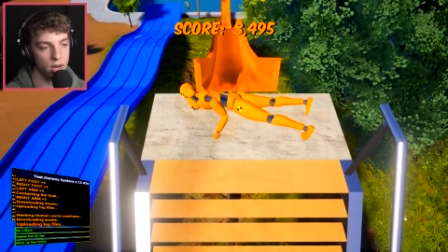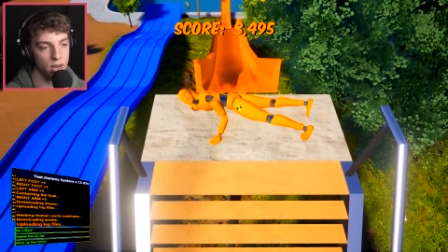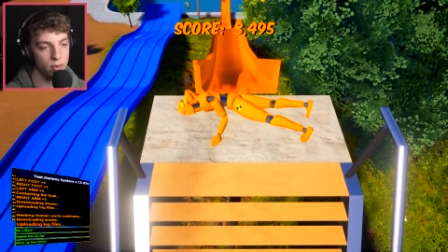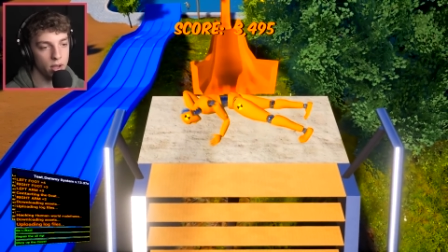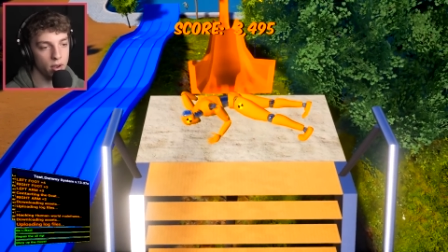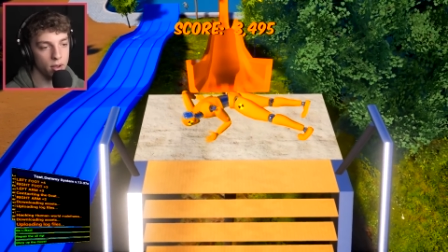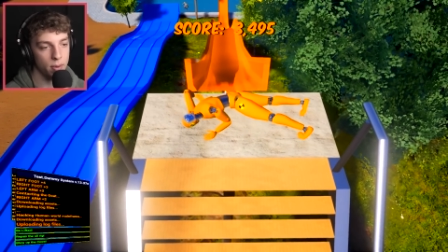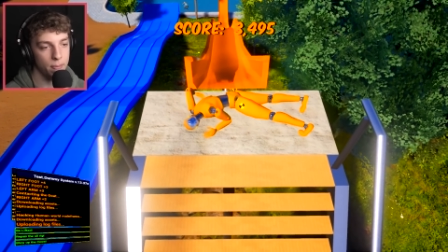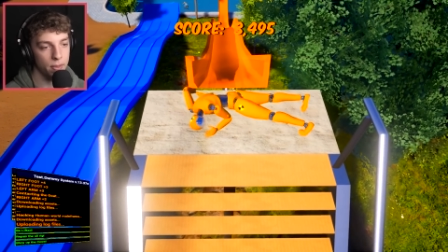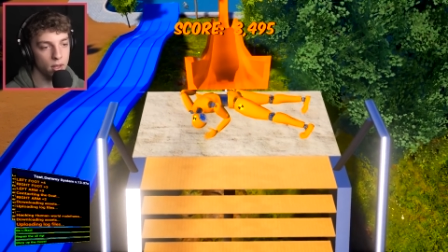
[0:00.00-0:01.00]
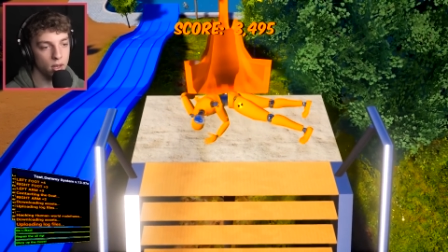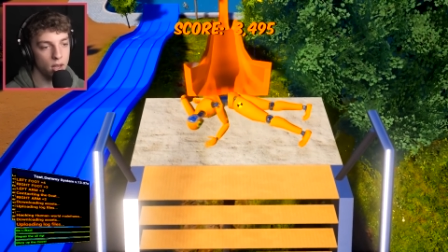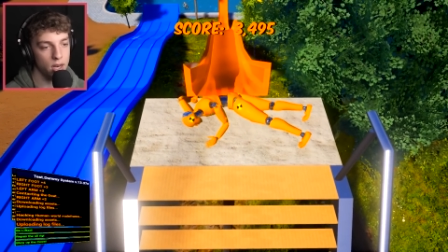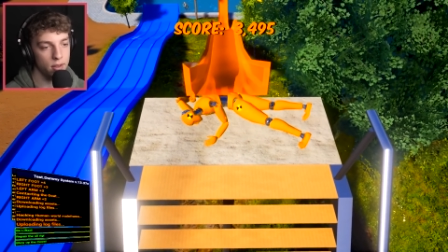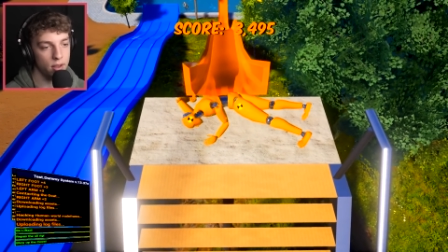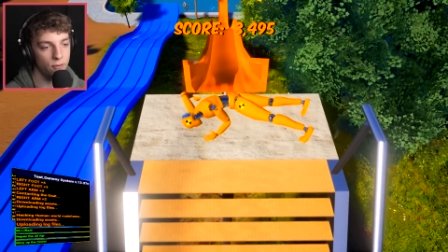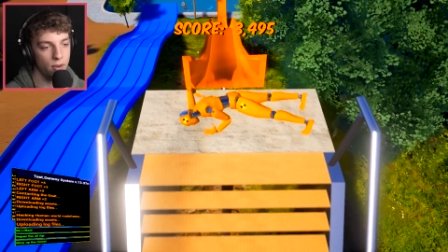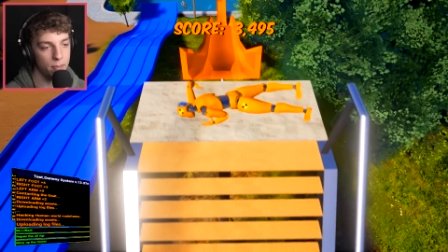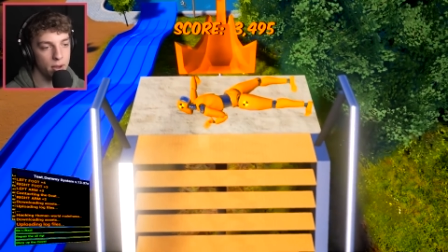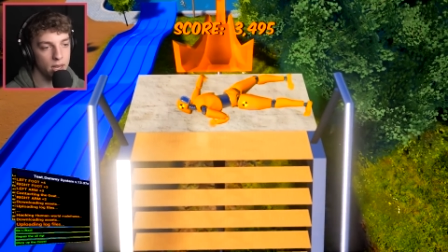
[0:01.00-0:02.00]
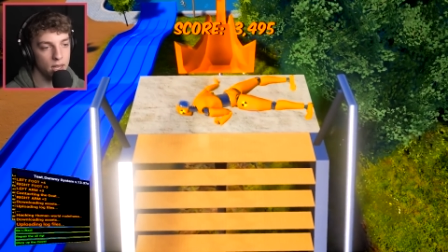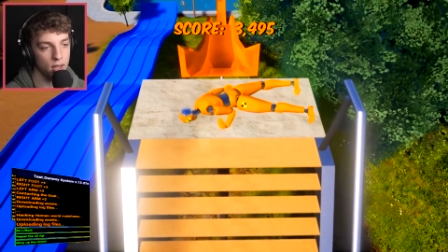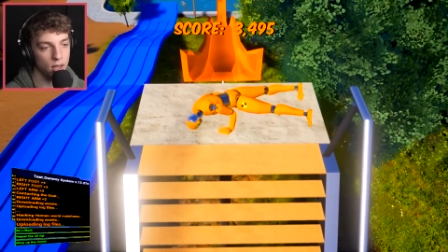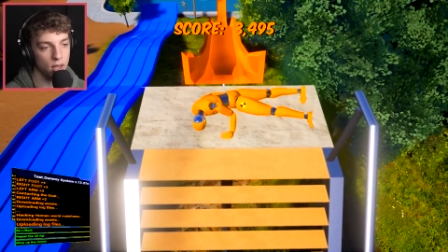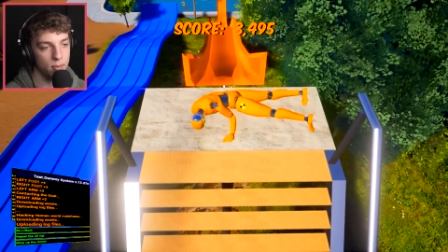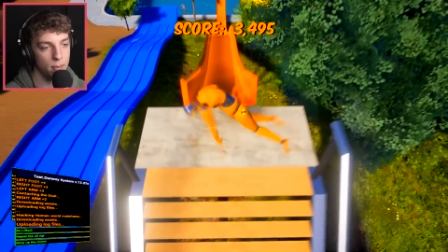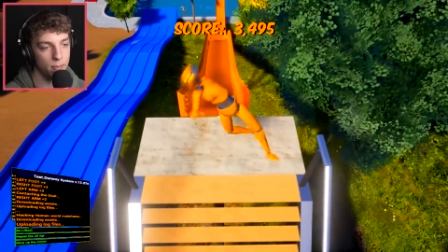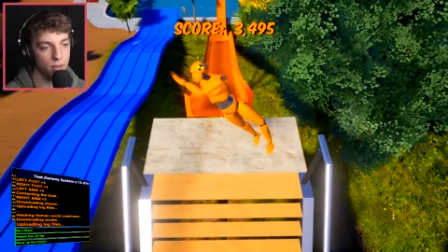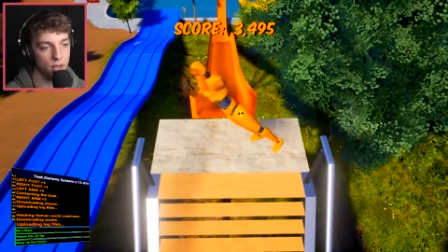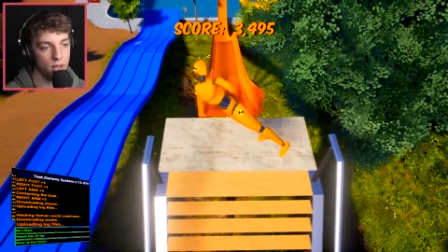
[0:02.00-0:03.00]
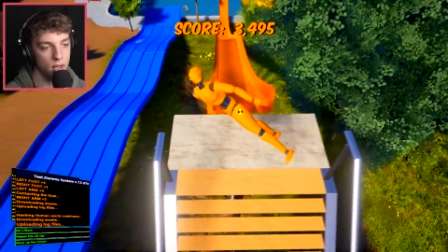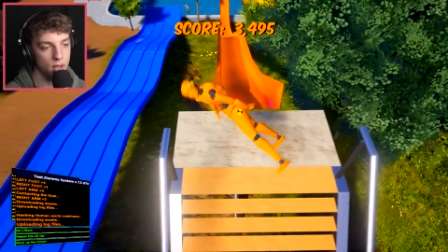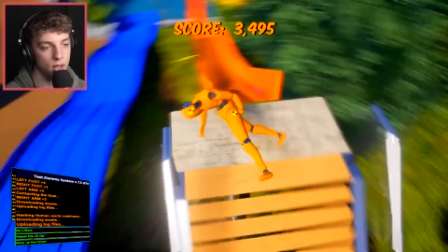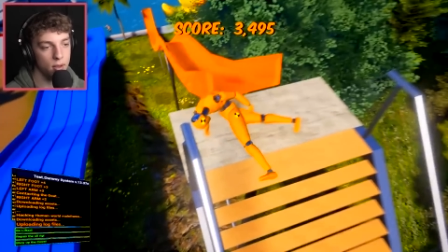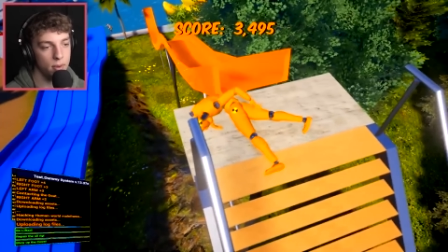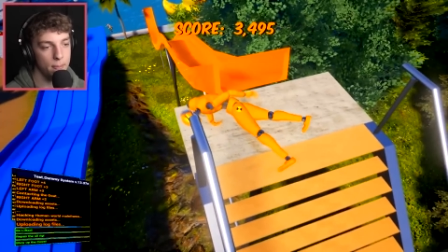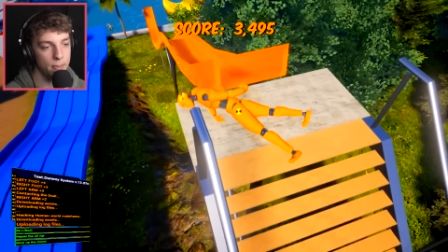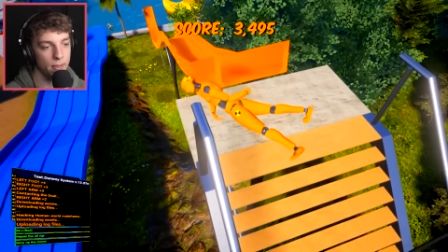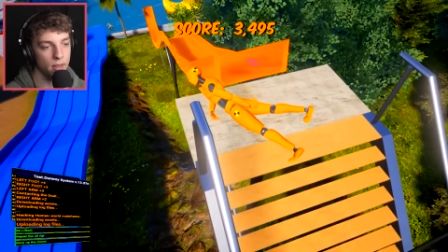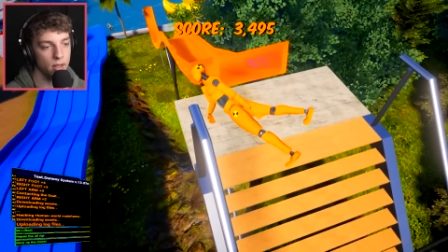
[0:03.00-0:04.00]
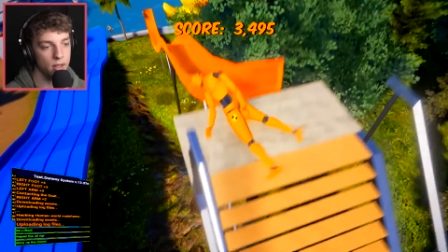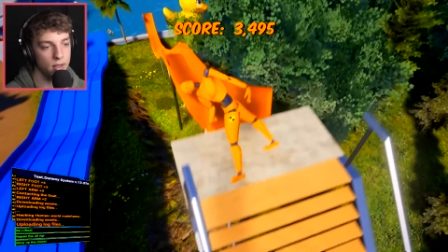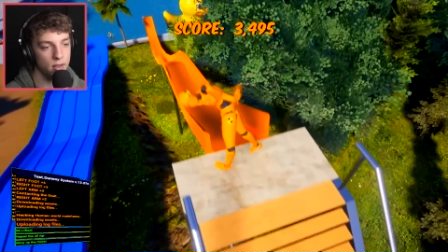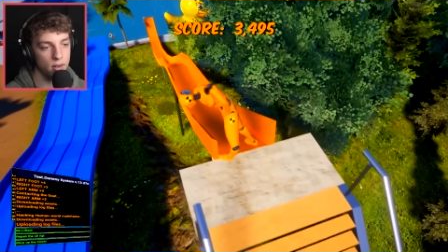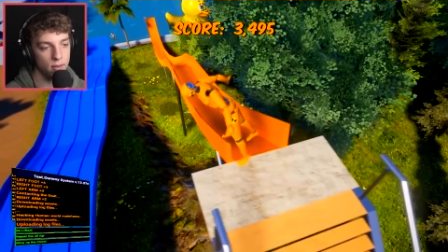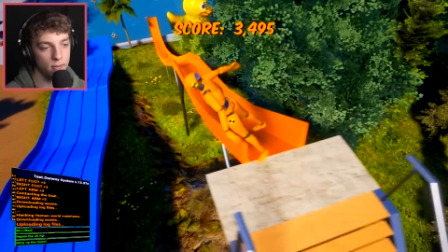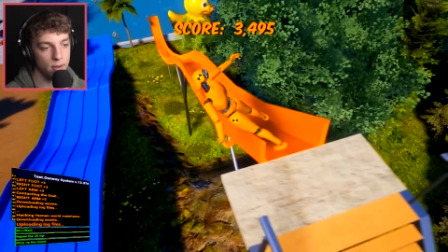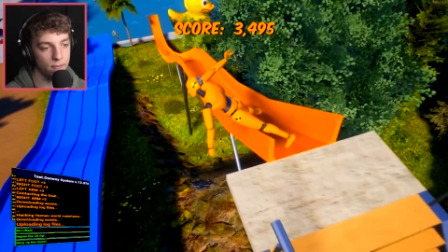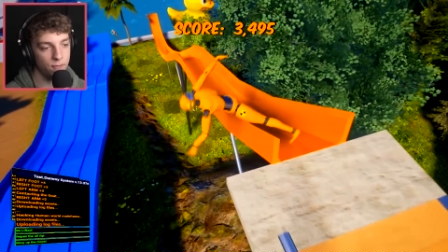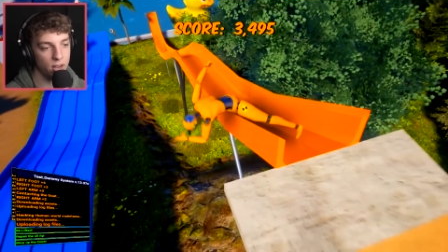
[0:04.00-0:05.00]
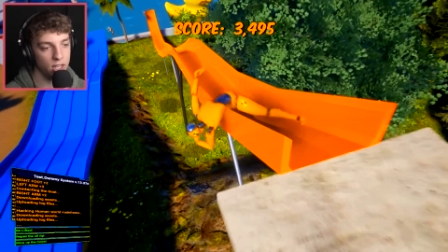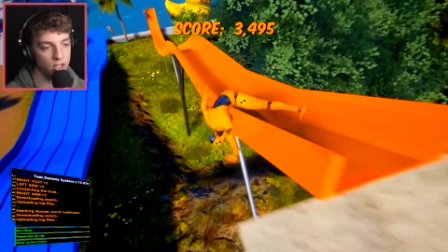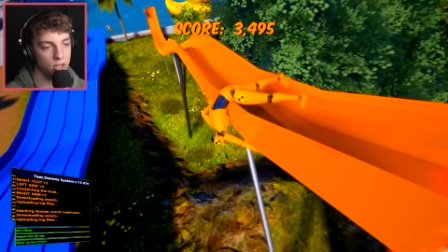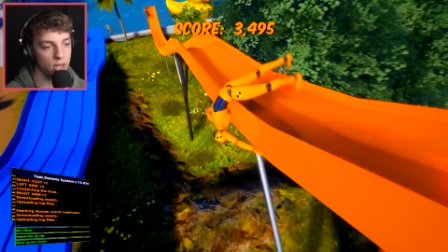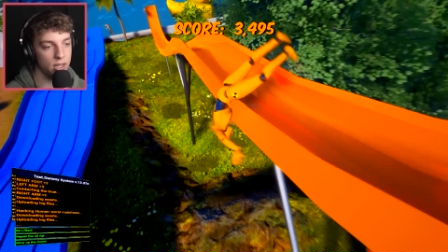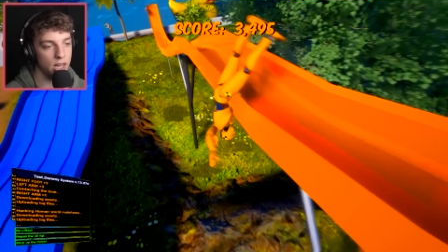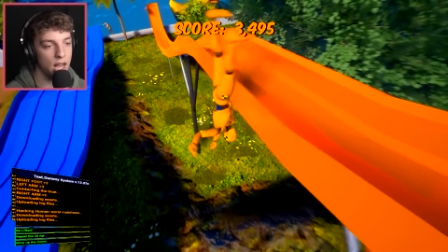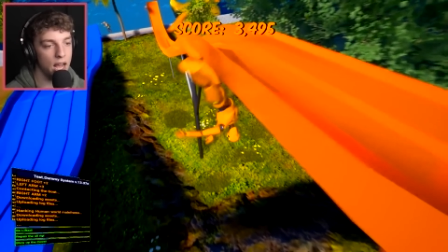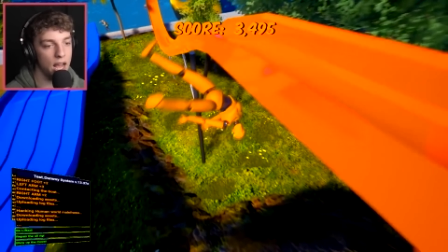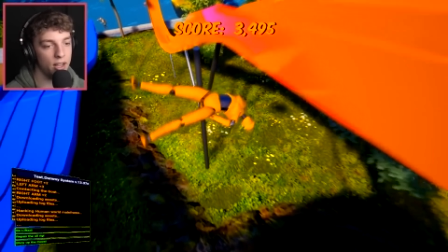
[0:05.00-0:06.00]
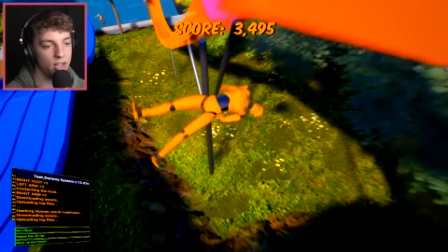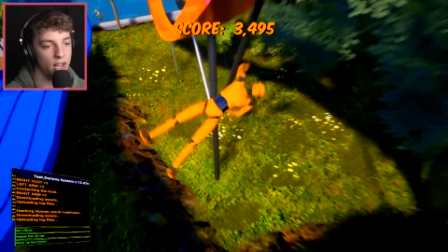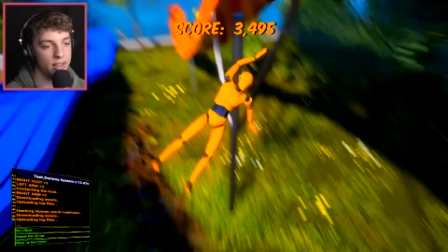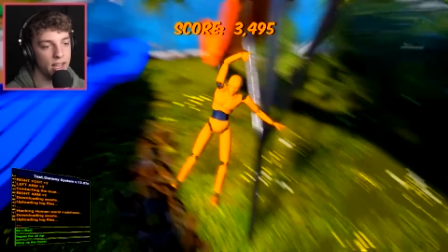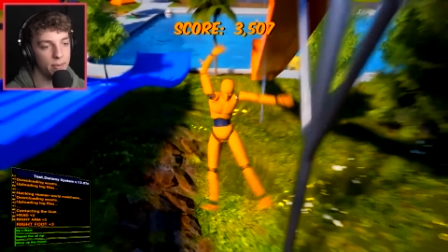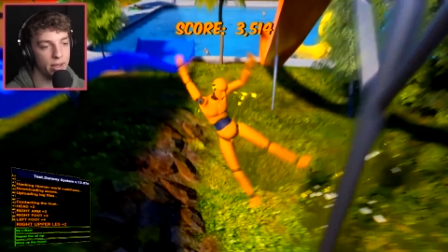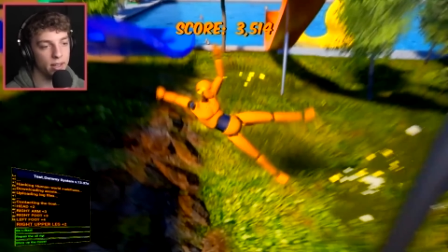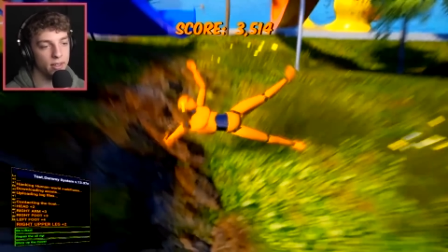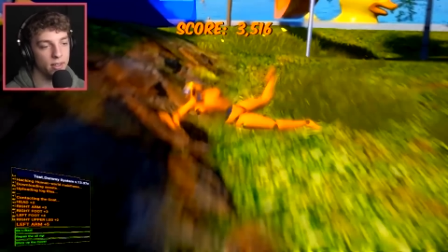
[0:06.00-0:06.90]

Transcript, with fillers: All right, here we go. Come on, line yourself up, buddy. Come on, eh, come on. This isn't. Fuck. Ah, god damn it.